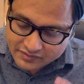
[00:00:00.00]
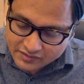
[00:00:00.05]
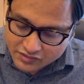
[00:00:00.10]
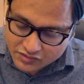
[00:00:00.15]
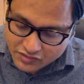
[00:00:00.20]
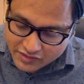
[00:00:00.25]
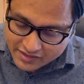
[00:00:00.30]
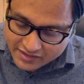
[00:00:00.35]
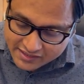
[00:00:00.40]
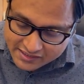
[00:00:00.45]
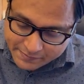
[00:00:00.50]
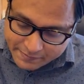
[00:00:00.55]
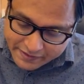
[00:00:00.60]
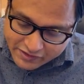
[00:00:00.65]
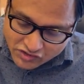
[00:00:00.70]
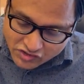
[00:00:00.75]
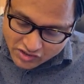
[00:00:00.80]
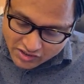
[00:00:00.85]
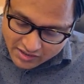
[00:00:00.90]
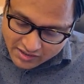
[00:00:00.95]
so in this
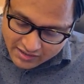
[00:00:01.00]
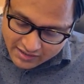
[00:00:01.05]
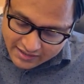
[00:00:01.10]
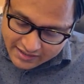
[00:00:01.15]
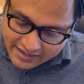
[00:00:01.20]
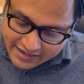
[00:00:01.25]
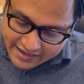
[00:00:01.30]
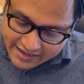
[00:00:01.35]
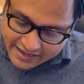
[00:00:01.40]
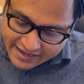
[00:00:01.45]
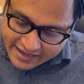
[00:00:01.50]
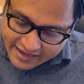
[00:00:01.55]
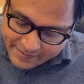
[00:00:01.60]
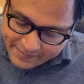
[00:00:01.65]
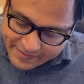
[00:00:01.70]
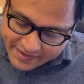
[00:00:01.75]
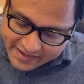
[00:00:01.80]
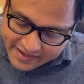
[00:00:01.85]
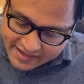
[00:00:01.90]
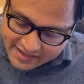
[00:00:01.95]
picture,
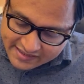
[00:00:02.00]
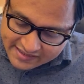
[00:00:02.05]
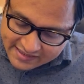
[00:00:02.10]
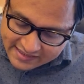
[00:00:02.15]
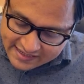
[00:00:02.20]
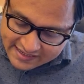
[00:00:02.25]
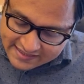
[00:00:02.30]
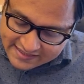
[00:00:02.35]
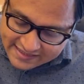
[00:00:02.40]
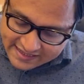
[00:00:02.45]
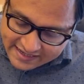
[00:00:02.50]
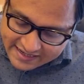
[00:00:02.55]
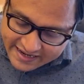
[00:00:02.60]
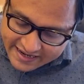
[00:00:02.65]
AB is less than